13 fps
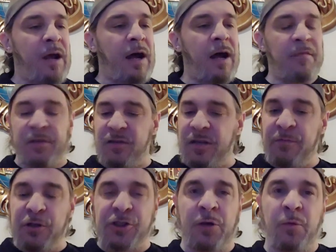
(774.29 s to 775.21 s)
The
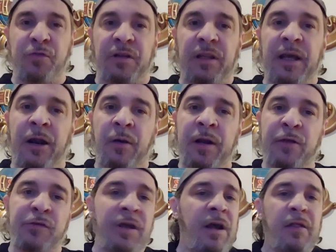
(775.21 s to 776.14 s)
TV show was
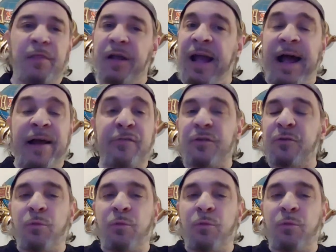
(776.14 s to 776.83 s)
hilarious. The guys,